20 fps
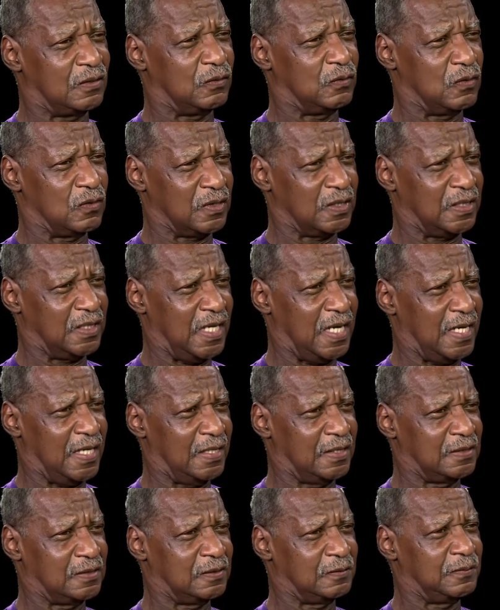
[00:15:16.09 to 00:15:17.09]

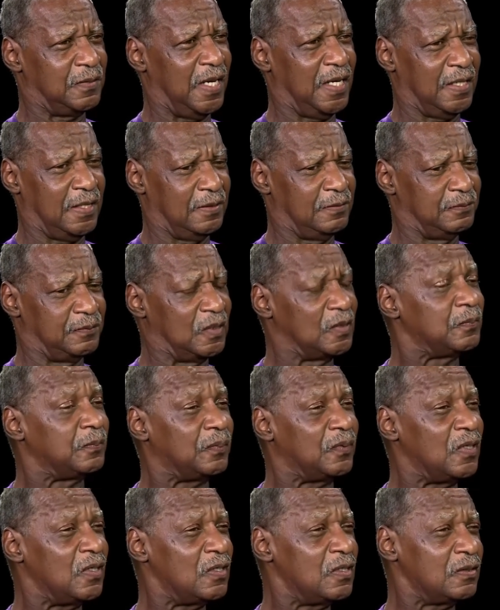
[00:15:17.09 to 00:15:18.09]
organized, but
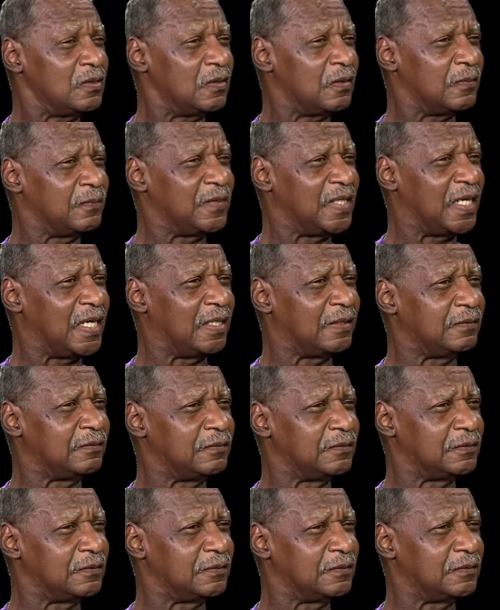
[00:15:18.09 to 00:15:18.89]
part of that,